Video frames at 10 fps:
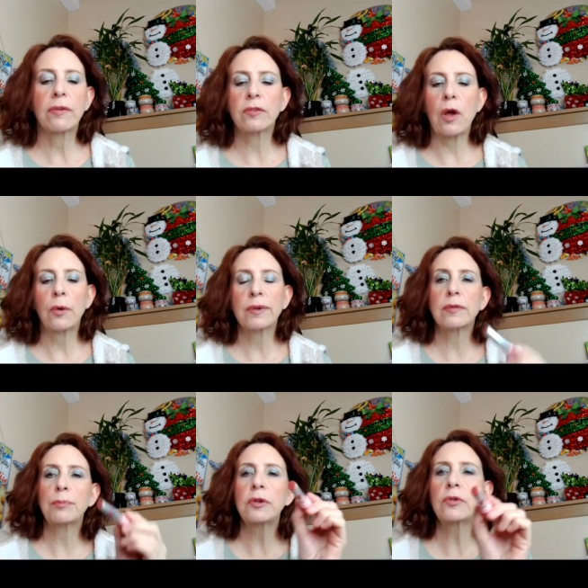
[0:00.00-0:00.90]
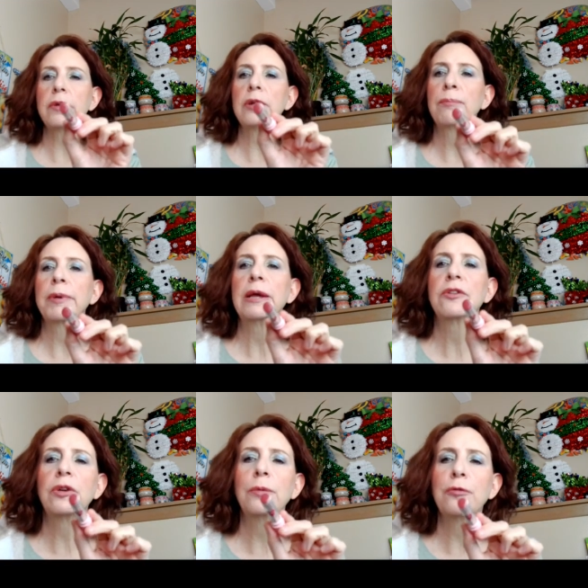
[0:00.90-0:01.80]
So it's supposed to be
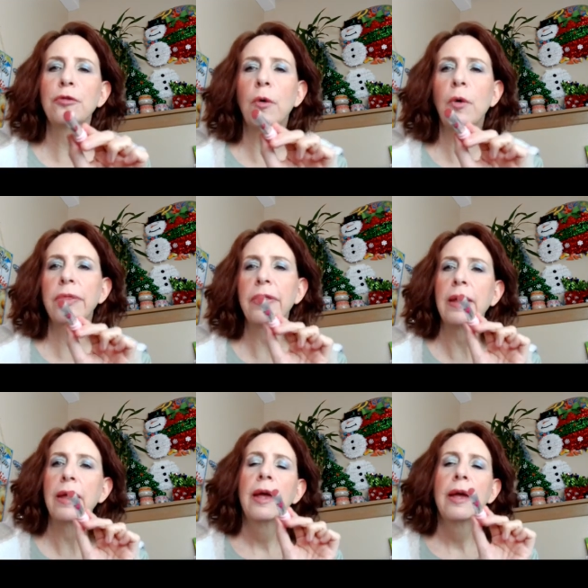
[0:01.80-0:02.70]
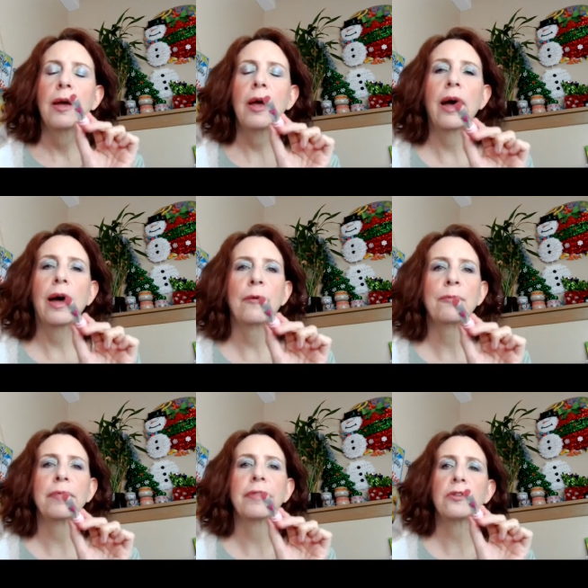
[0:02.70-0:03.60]
a dupe for the
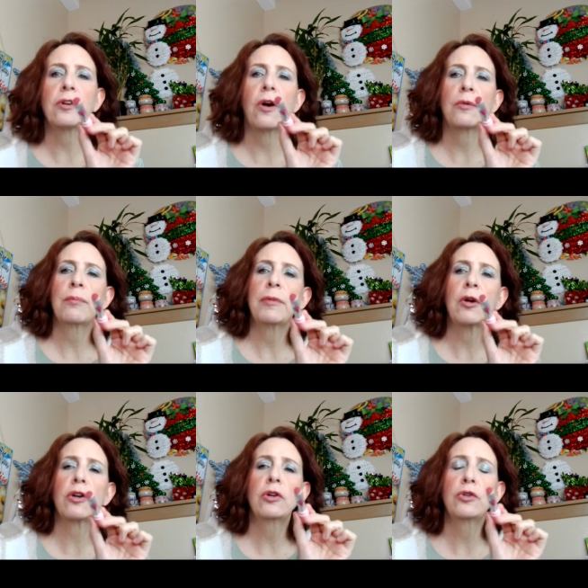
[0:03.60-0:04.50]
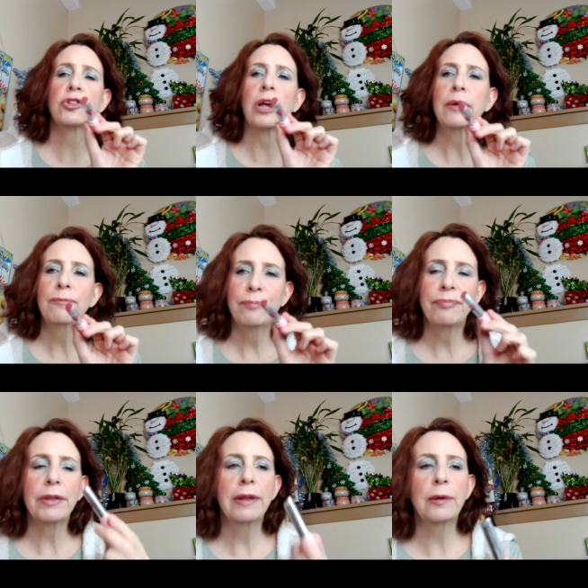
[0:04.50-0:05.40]
um, the Tarte maracuja
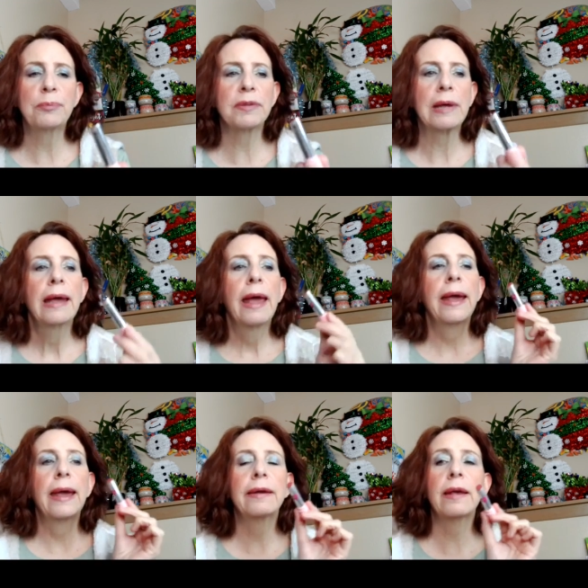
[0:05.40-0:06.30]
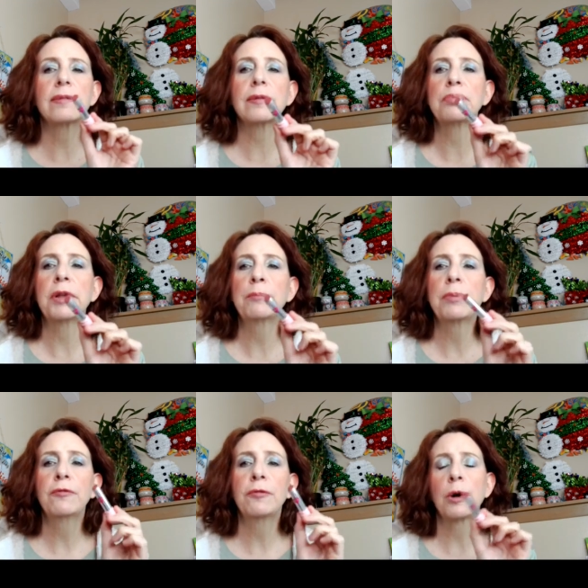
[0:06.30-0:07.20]
lips. It is a
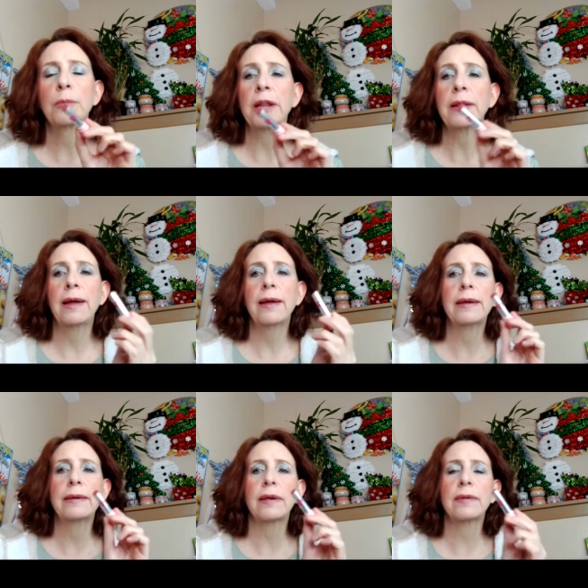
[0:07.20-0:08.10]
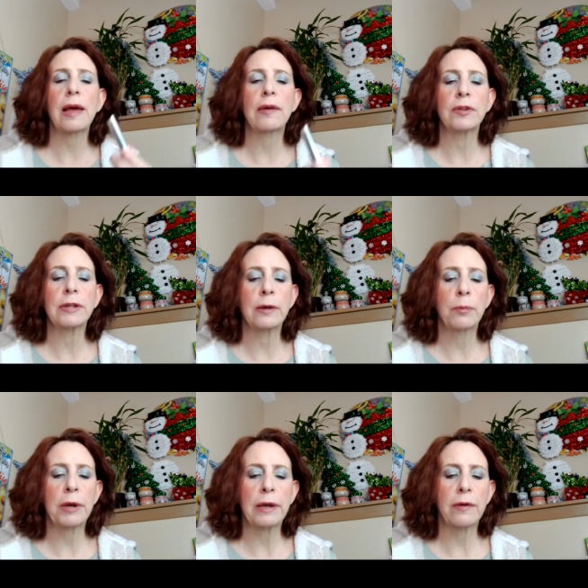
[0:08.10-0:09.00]
plumping formula. It does have a
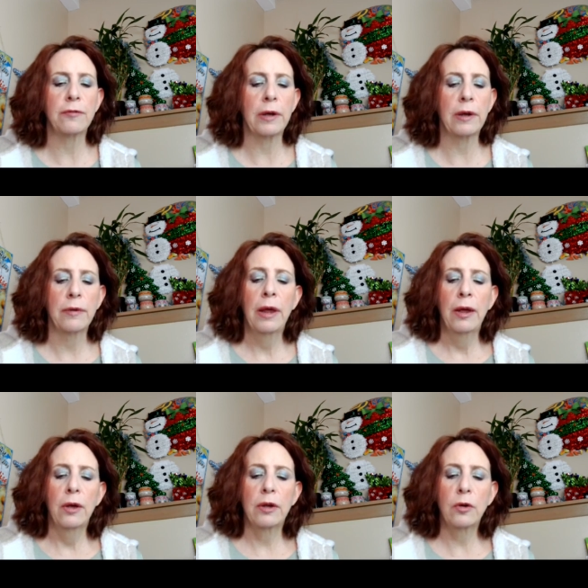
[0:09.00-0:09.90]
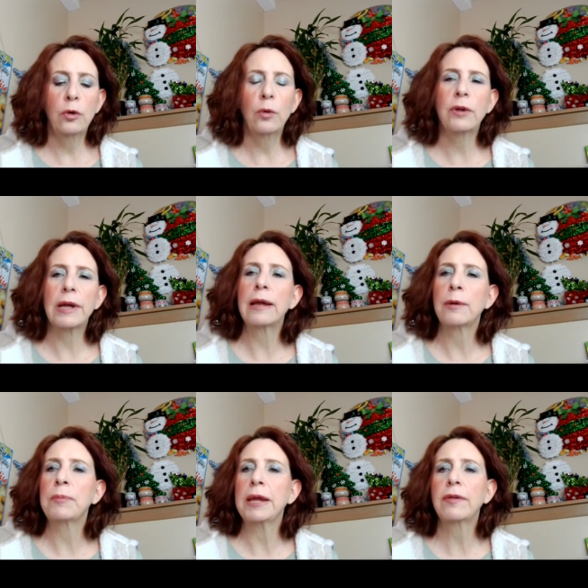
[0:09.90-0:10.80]
little bit of a cool
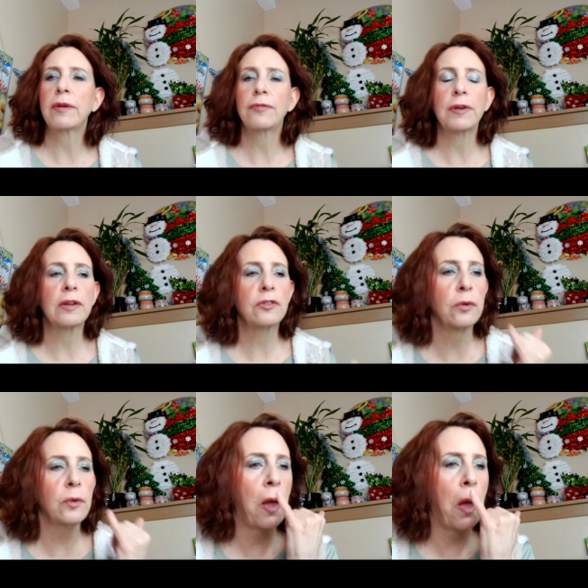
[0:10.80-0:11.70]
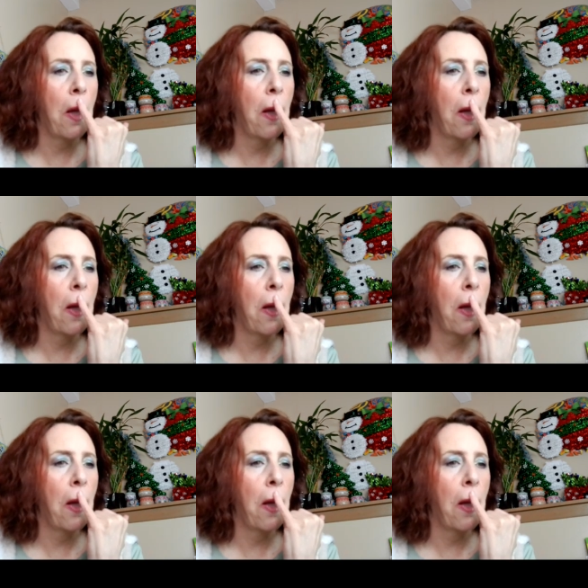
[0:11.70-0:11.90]
kind of minty feel to it.